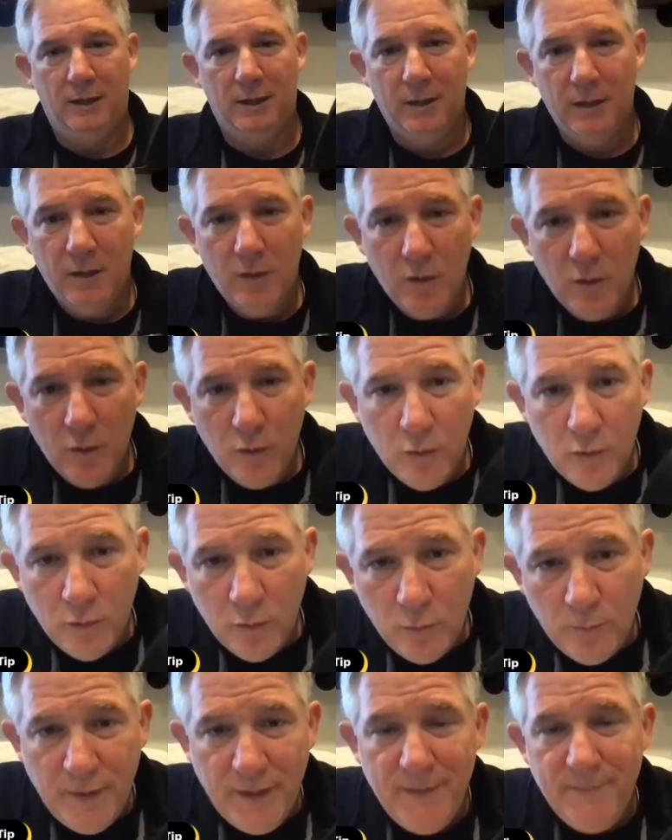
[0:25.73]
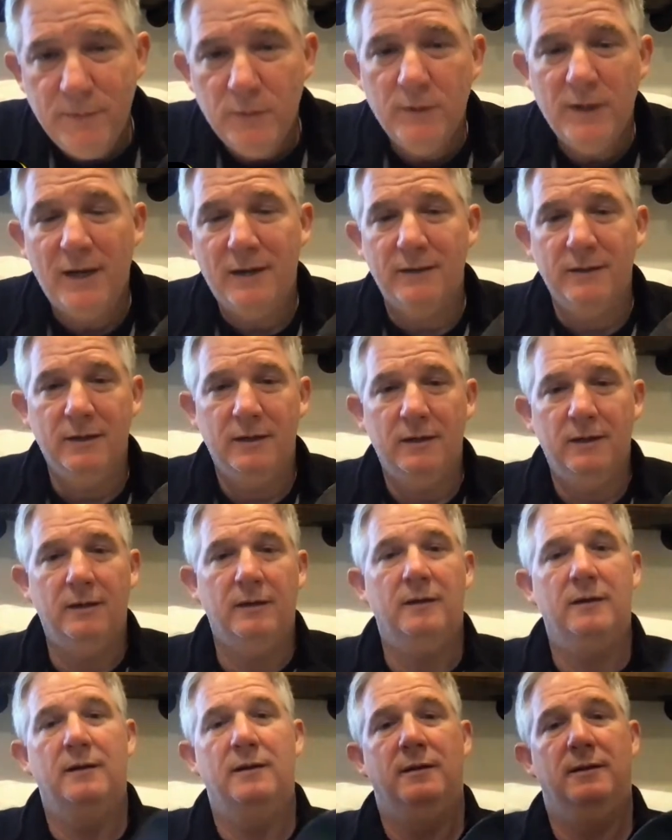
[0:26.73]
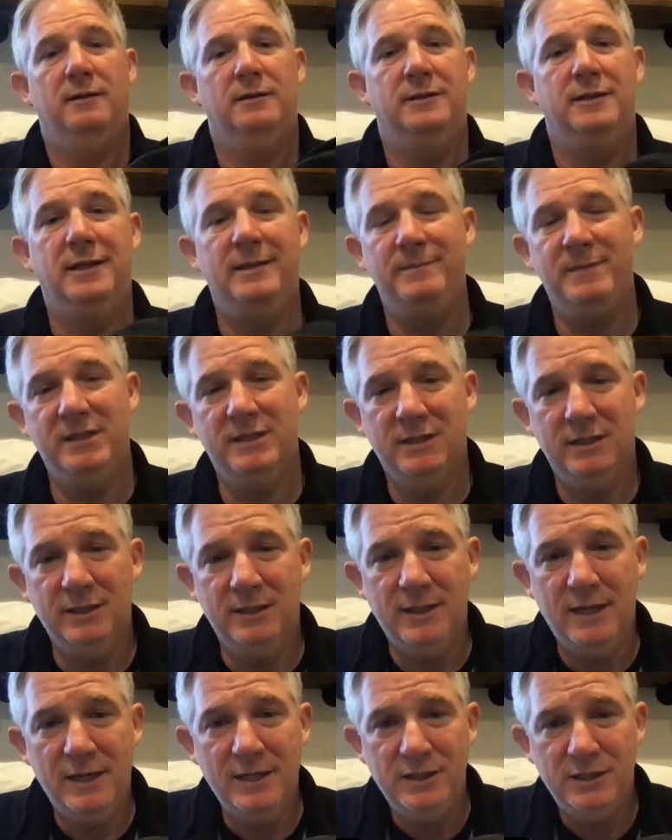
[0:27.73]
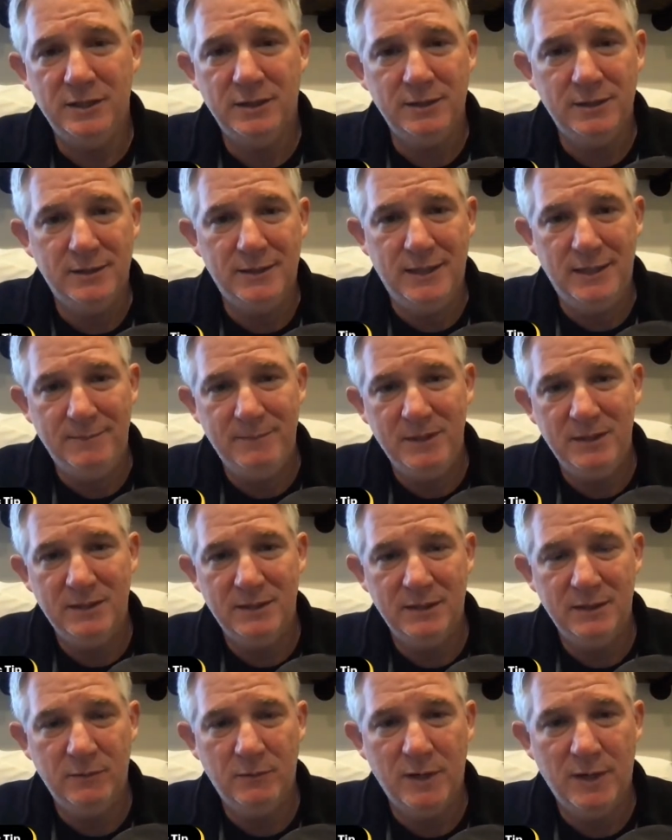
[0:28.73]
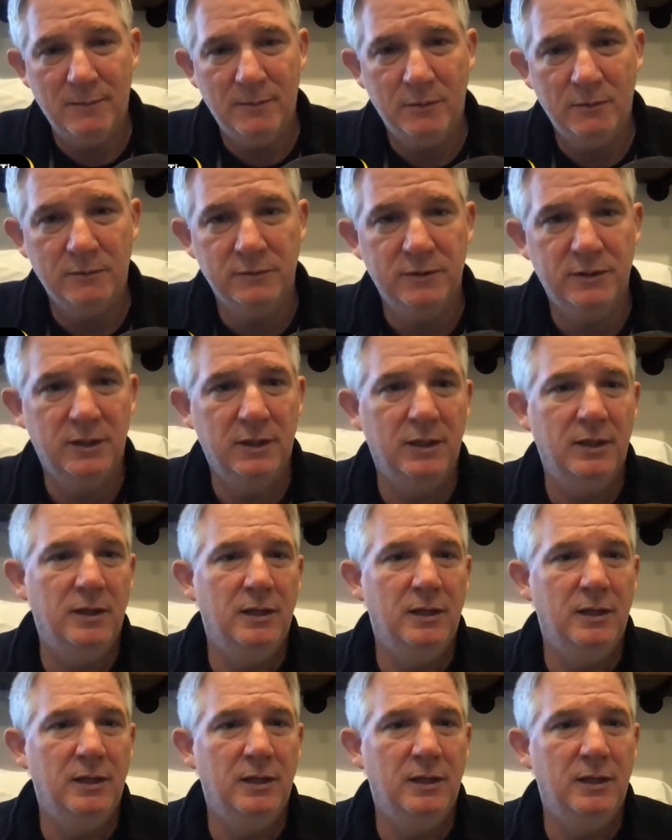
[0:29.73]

Hello, people out there, DPC Nation, DPC Rebels,